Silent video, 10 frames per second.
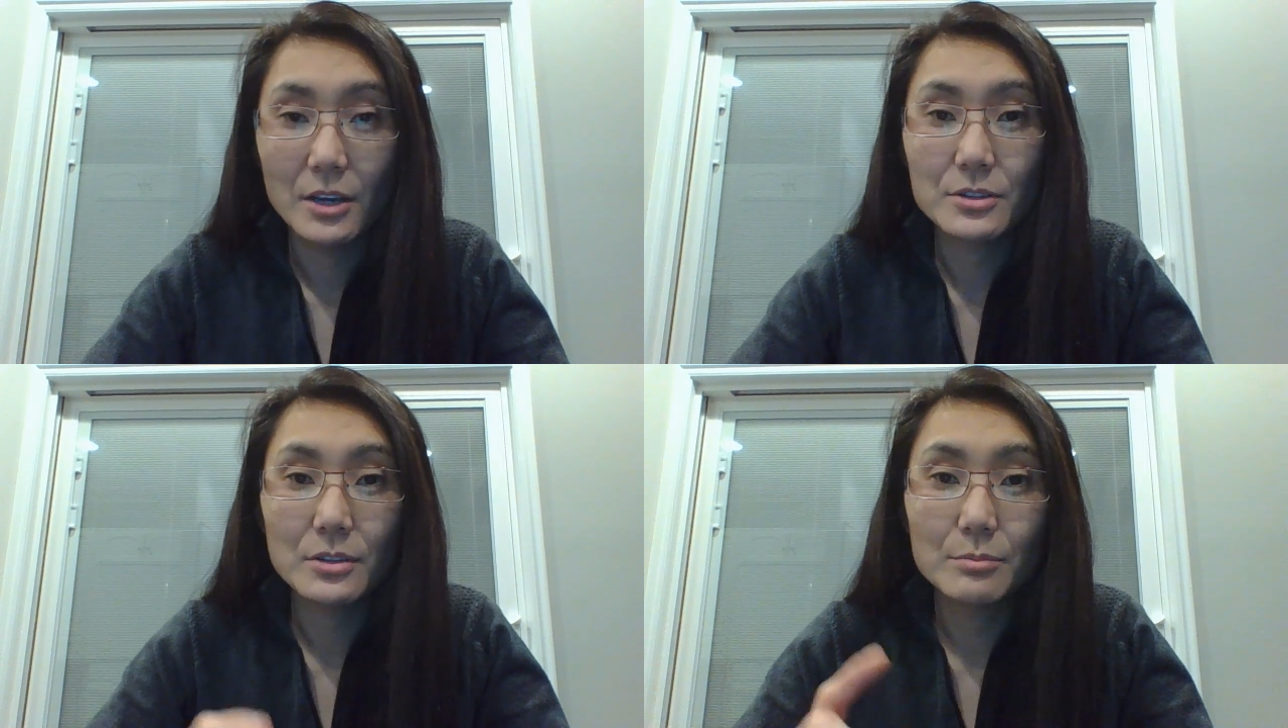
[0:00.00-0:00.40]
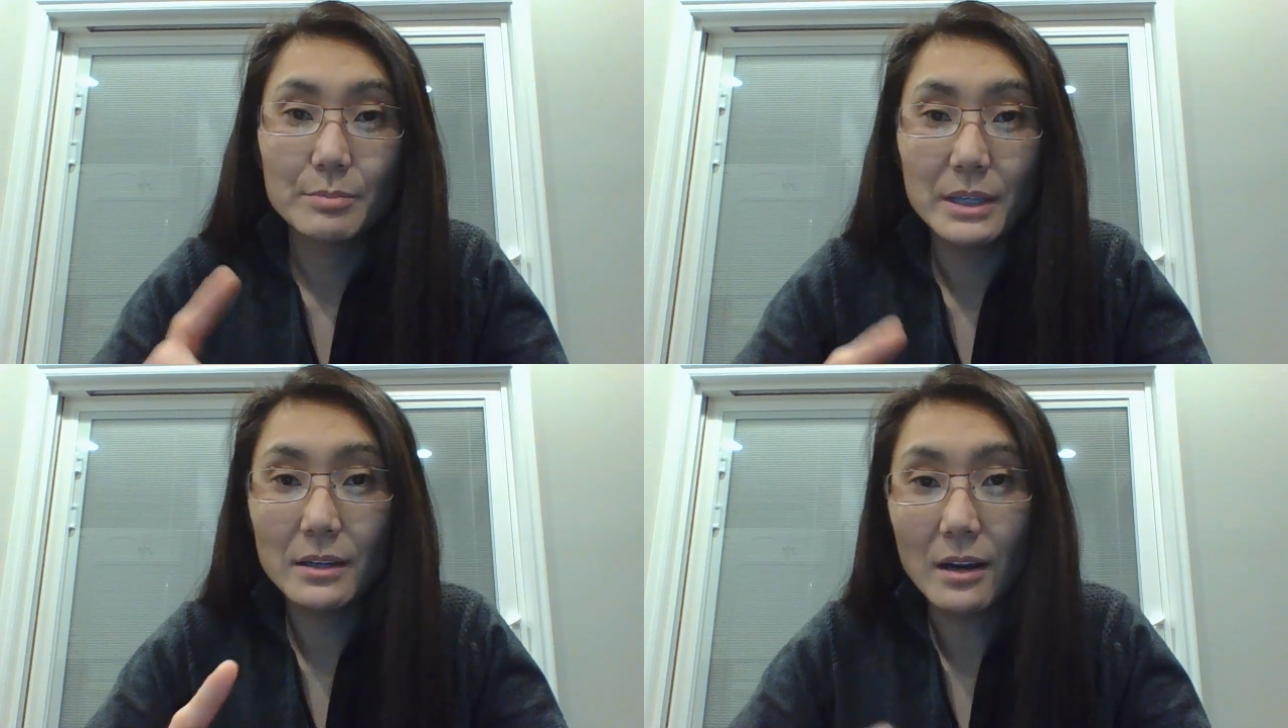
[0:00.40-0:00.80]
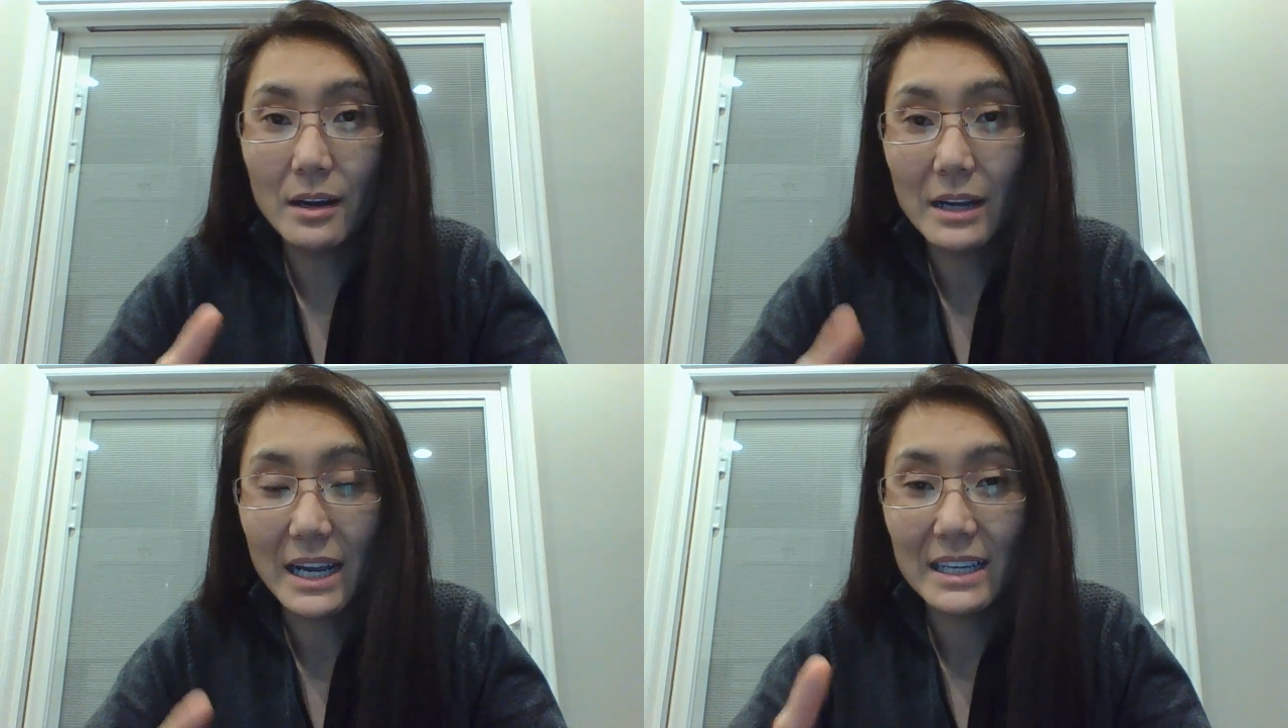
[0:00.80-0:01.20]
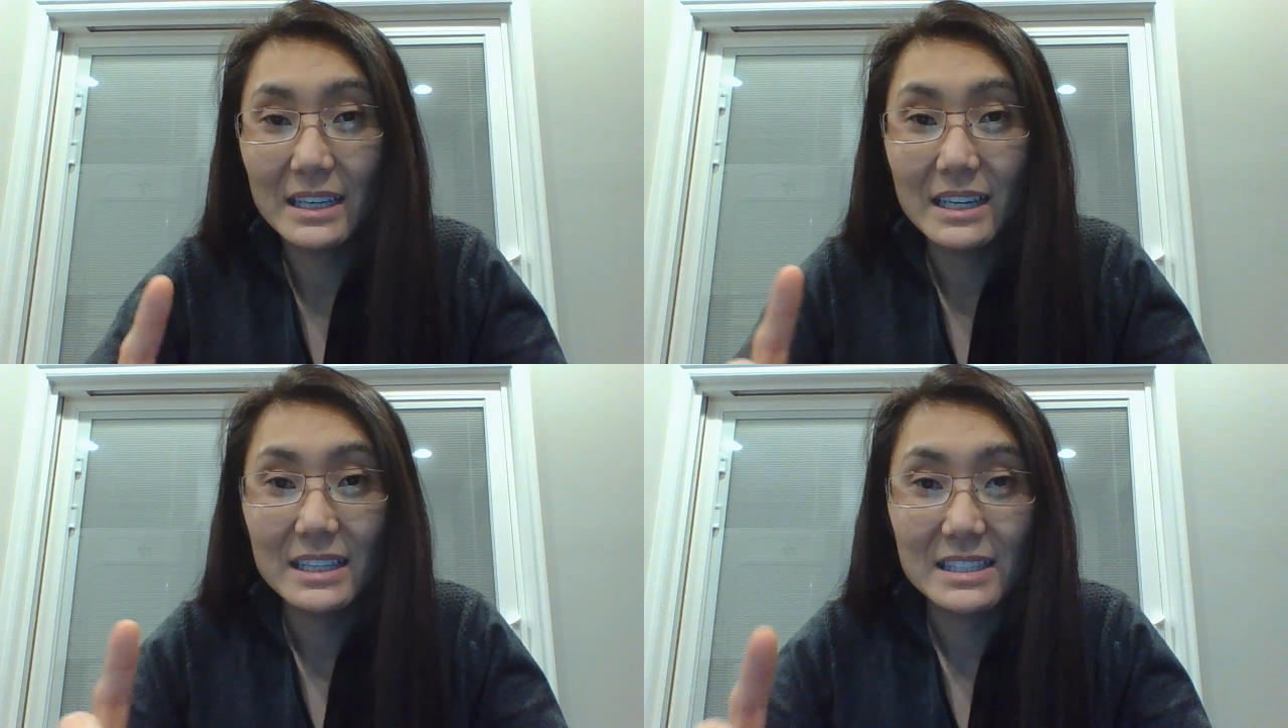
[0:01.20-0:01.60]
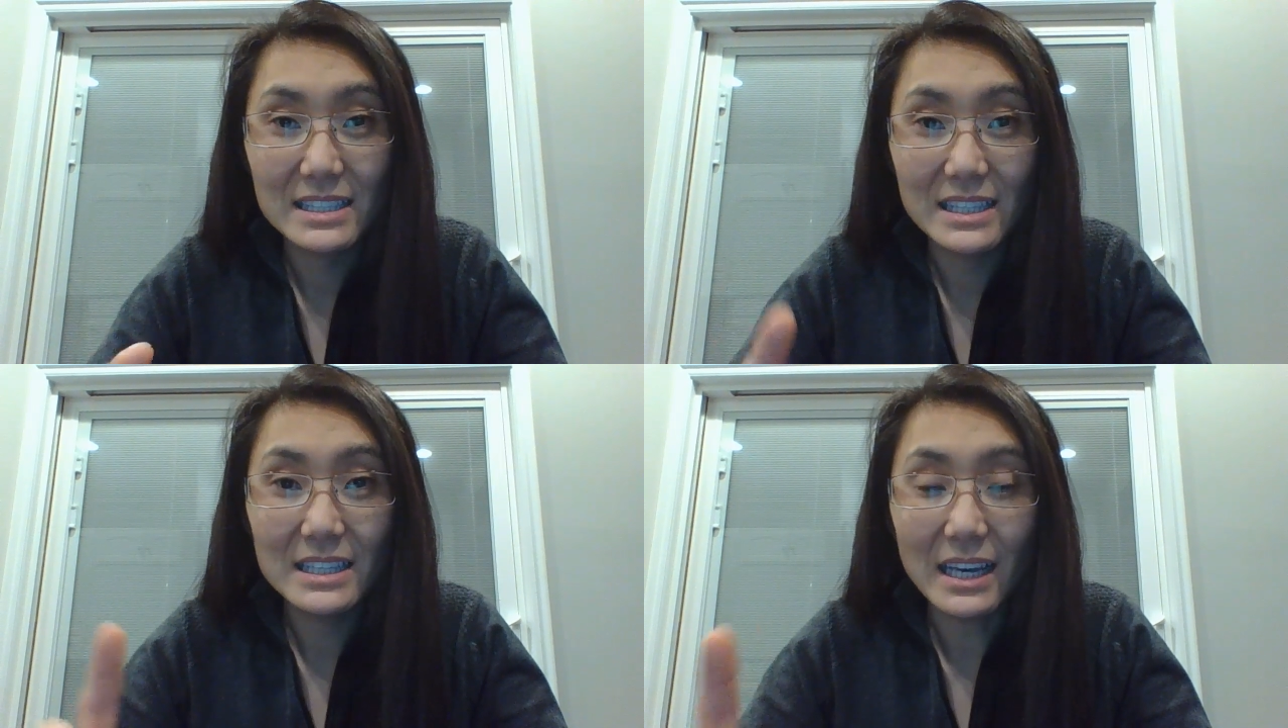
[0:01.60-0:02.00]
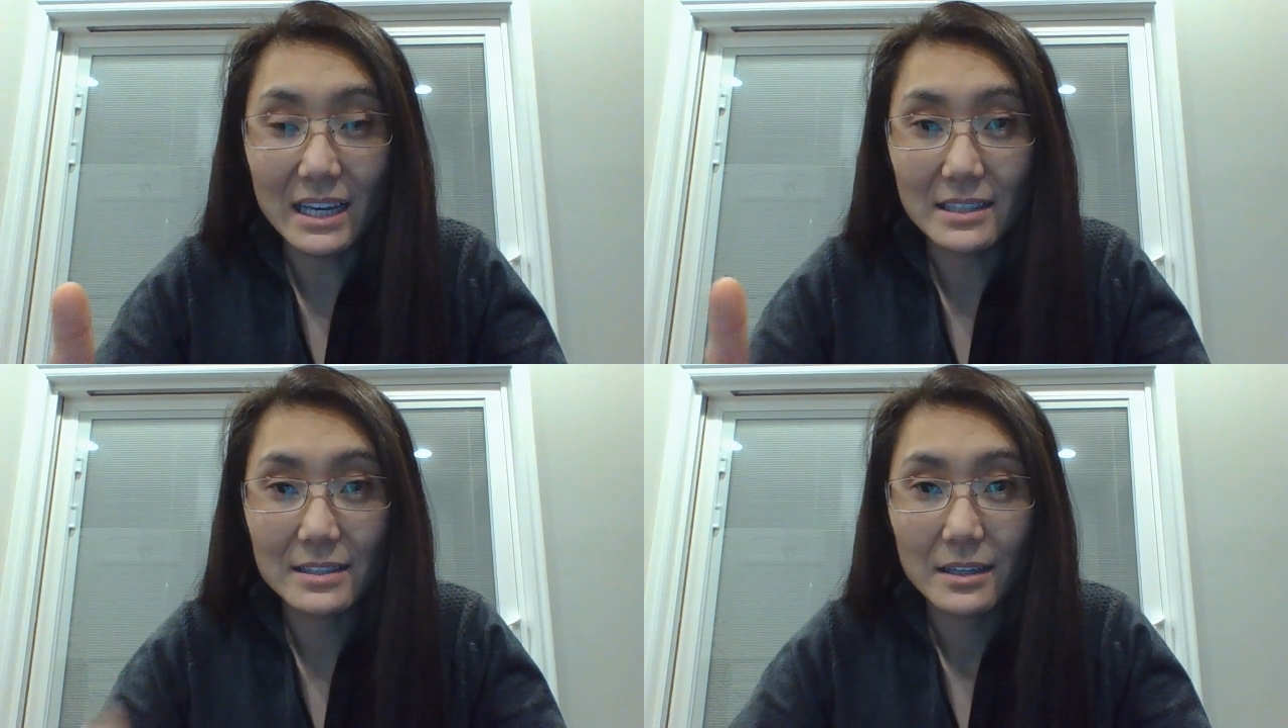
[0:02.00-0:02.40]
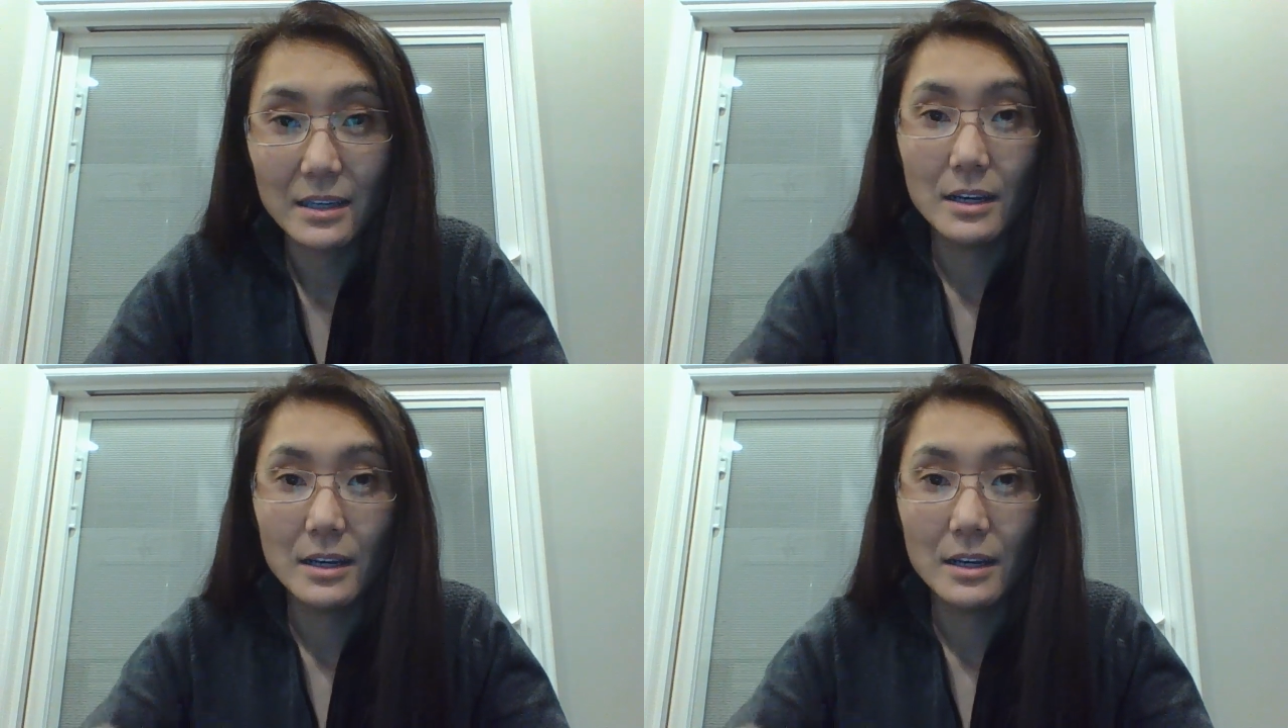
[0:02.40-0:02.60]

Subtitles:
So BRICS,